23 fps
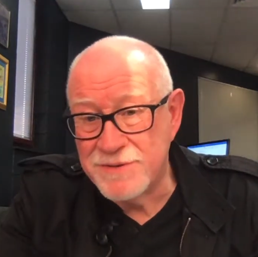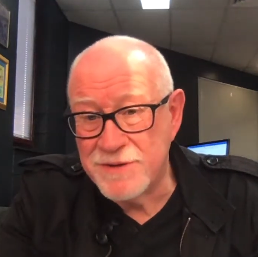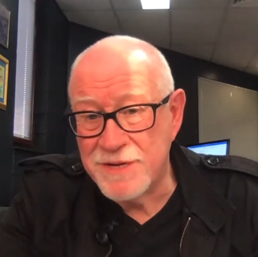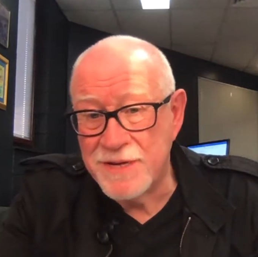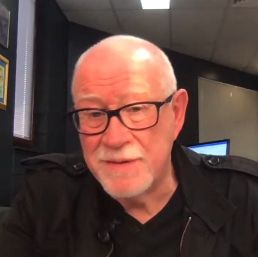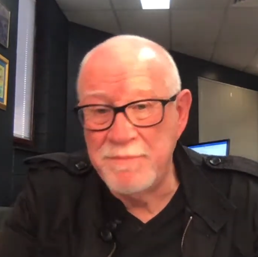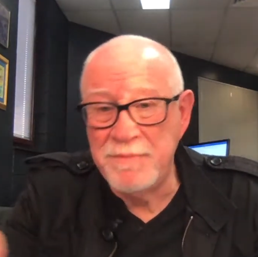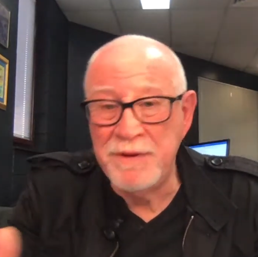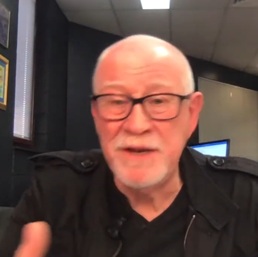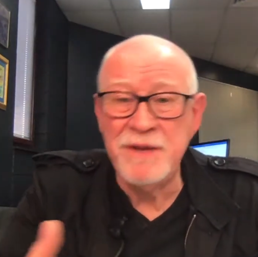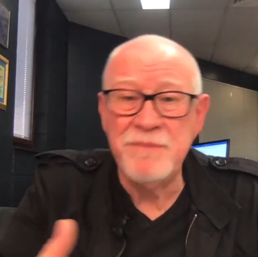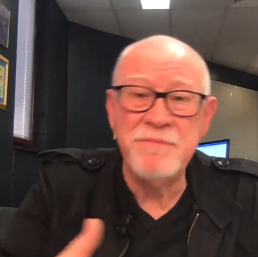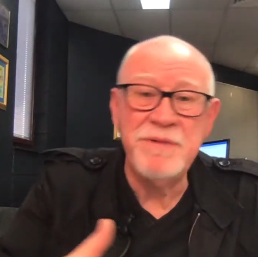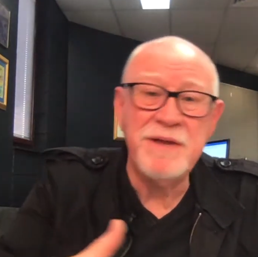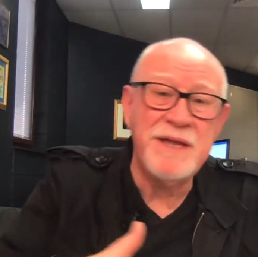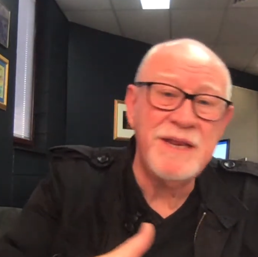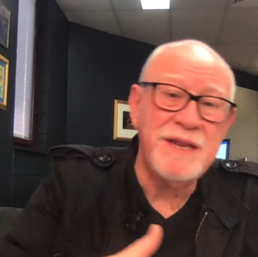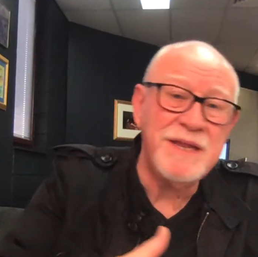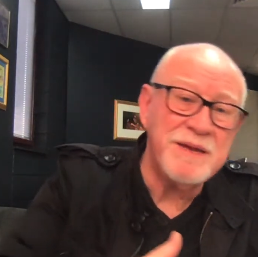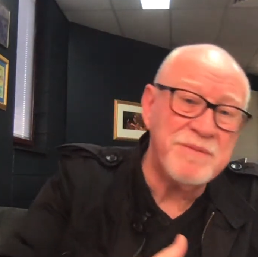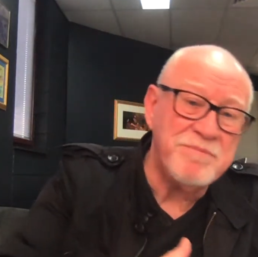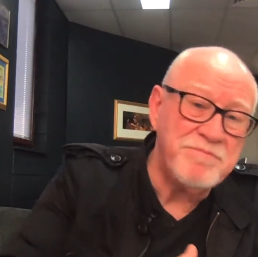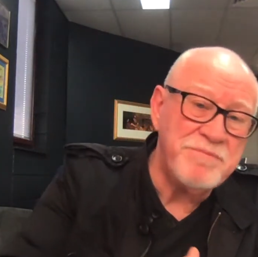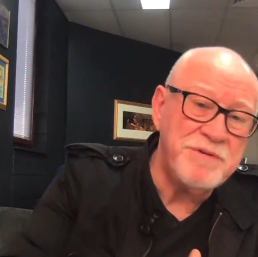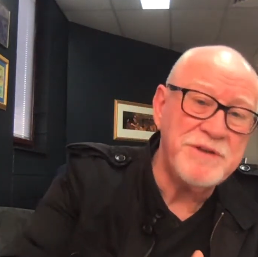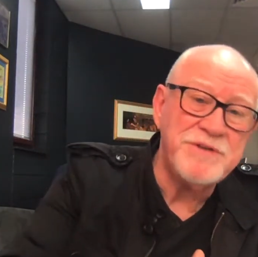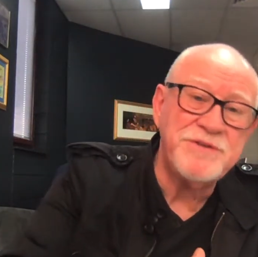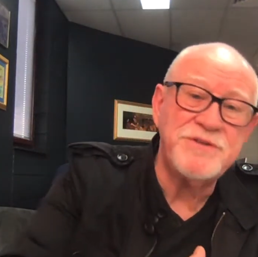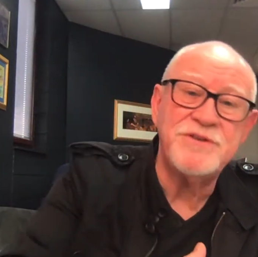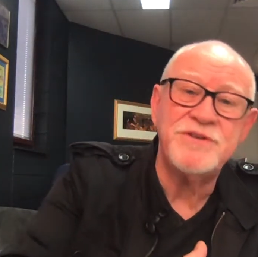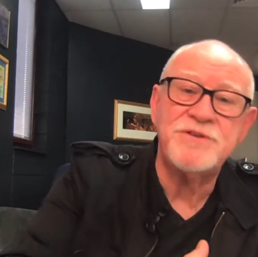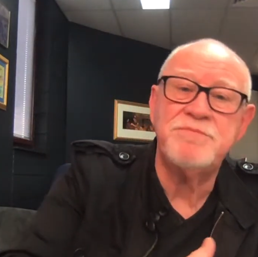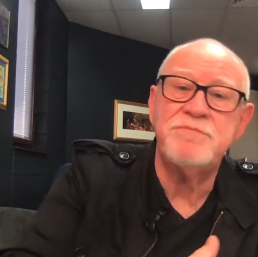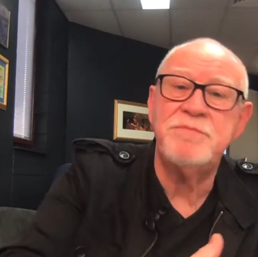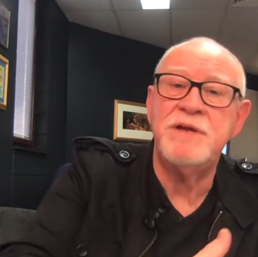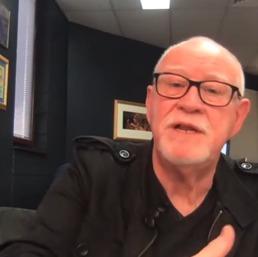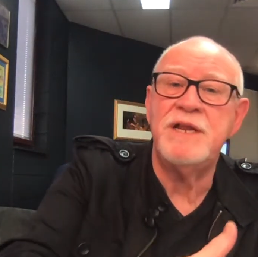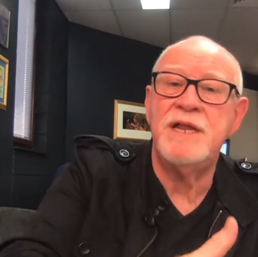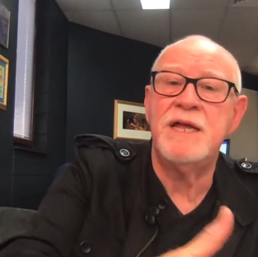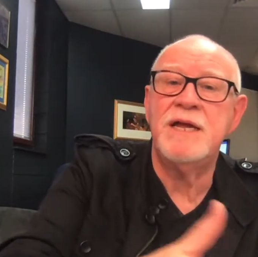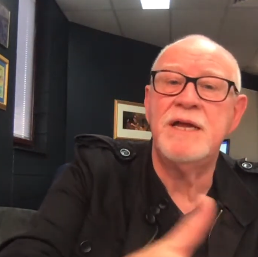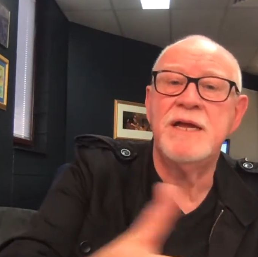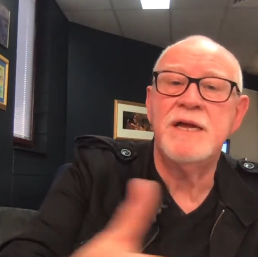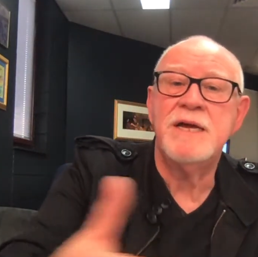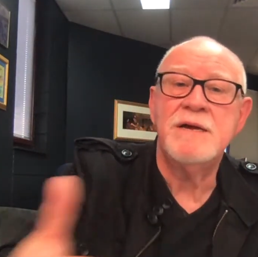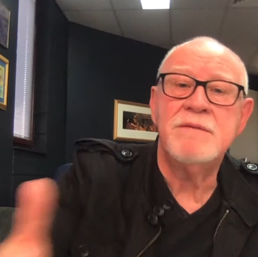committee meeting, a business
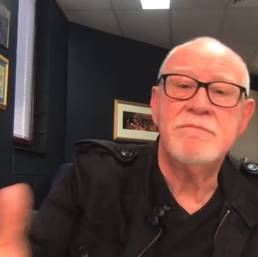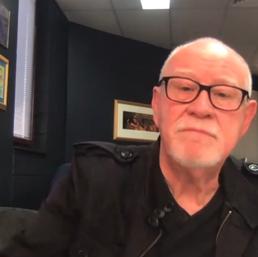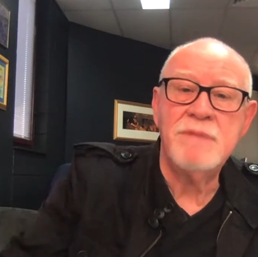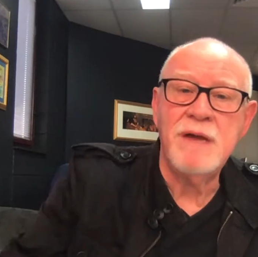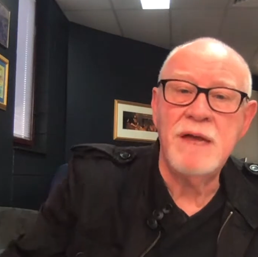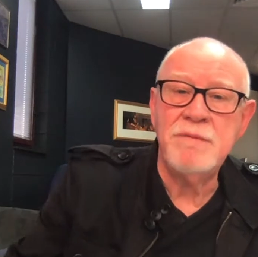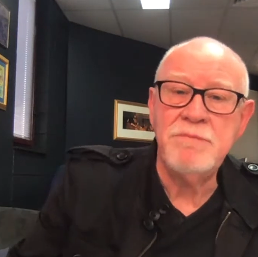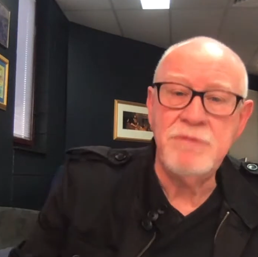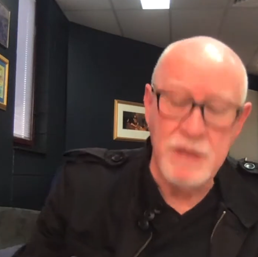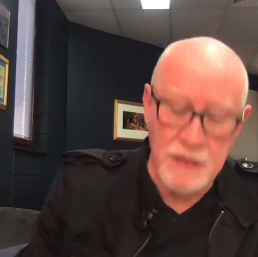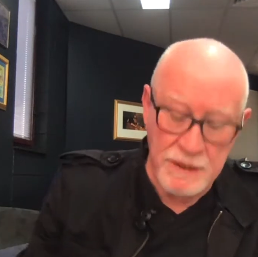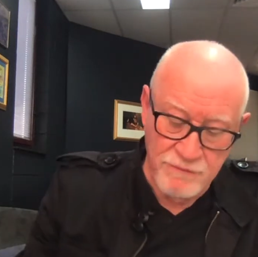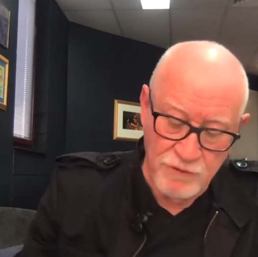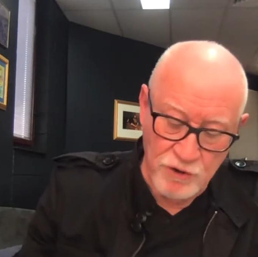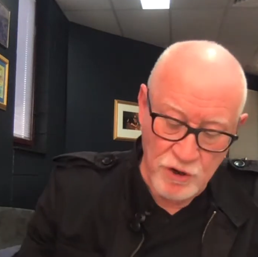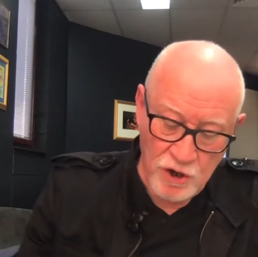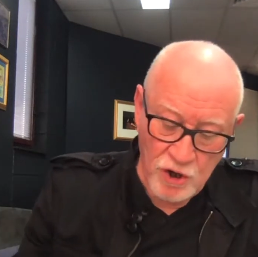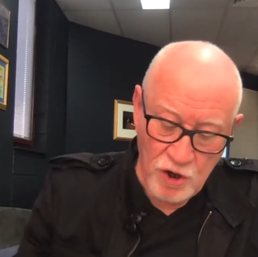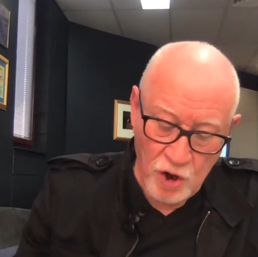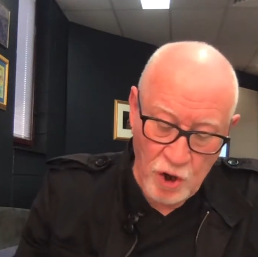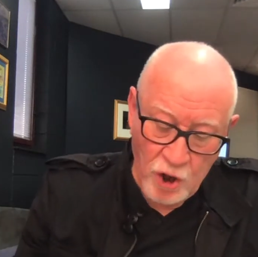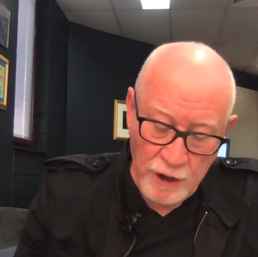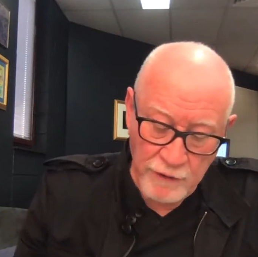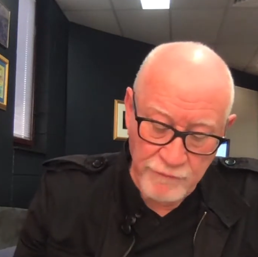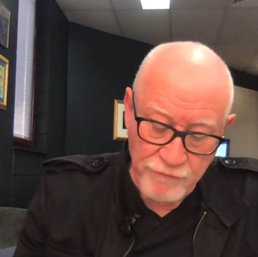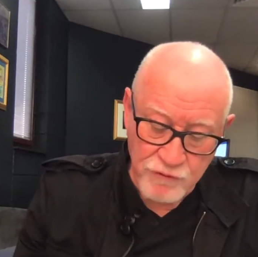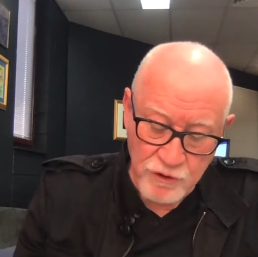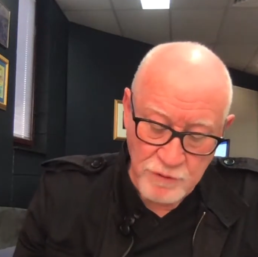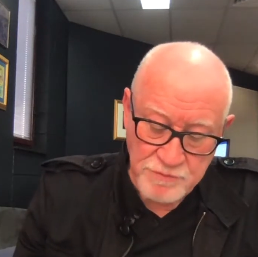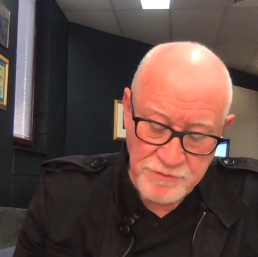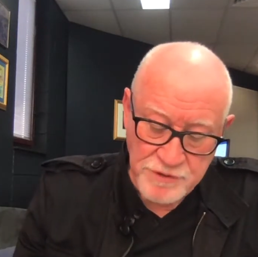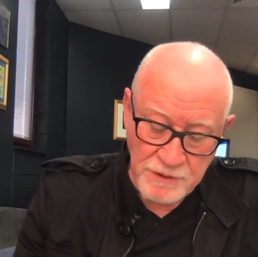meeting, maybe even a life group.